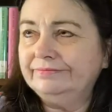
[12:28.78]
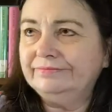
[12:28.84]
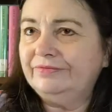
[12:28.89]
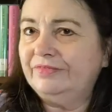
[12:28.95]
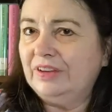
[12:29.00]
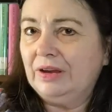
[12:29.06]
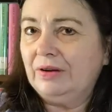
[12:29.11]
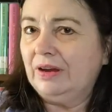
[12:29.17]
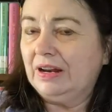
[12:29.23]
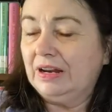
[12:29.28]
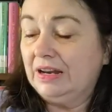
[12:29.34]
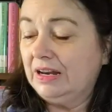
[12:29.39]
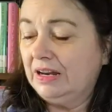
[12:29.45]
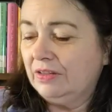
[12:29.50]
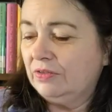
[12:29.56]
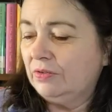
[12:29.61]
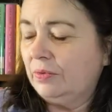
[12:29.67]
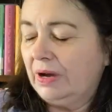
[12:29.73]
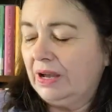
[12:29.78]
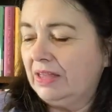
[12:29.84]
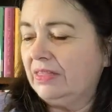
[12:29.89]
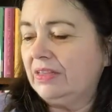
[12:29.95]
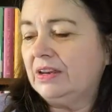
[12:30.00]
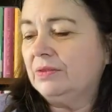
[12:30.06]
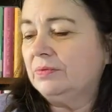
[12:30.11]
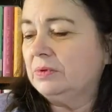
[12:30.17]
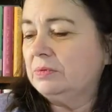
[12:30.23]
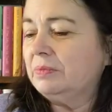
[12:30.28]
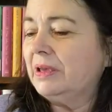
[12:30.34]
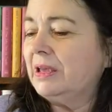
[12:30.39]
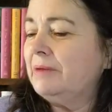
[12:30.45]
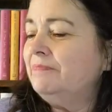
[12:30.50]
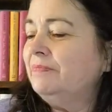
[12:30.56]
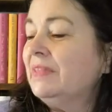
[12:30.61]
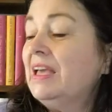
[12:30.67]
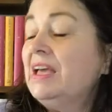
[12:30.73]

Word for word: figure out in any other way that it would be.